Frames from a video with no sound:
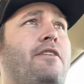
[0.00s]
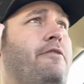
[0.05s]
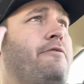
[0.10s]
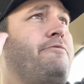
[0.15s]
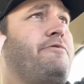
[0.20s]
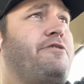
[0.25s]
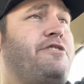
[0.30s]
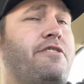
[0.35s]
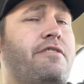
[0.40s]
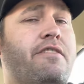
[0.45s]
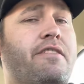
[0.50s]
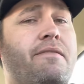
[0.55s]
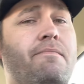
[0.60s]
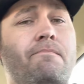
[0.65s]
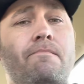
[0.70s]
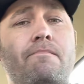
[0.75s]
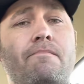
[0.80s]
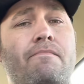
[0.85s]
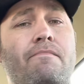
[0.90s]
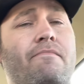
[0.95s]
She
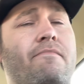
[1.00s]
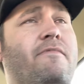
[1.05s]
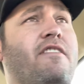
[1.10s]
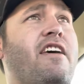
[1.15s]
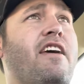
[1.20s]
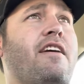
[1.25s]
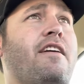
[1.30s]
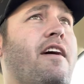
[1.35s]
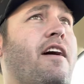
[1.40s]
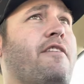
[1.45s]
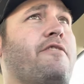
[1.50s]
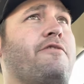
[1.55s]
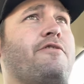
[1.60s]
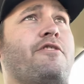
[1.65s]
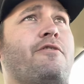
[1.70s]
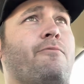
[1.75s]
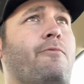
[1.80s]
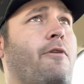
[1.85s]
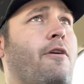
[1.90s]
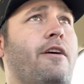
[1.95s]
can think how
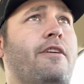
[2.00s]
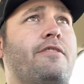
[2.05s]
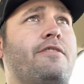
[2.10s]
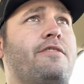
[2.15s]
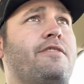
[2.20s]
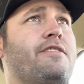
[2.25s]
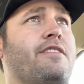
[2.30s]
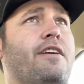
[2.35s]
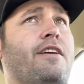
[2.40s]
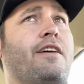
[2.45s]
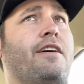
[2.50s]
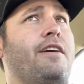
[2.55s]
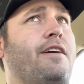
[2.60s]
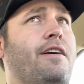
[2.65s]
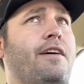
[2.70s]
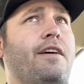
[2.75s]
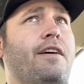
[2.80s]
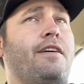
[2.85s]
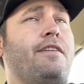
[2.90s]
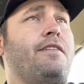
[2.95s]
she wants.
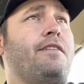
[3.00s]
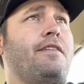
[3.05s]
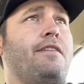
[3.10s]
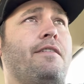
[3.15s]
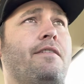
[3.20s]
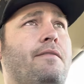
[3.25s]
And